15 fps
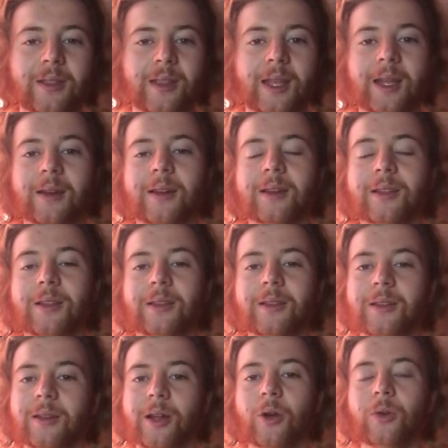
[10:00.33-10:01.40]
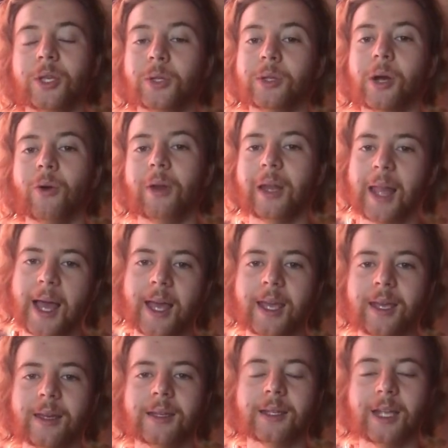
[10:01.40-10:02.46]
that you don't
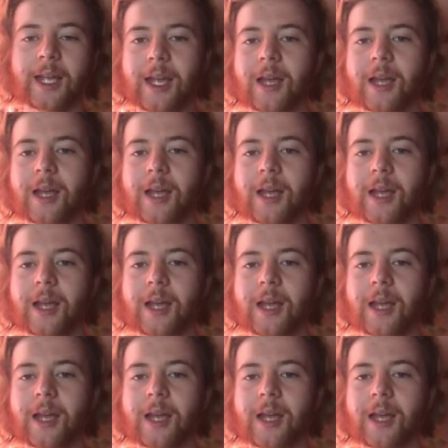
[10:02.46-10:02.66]
like,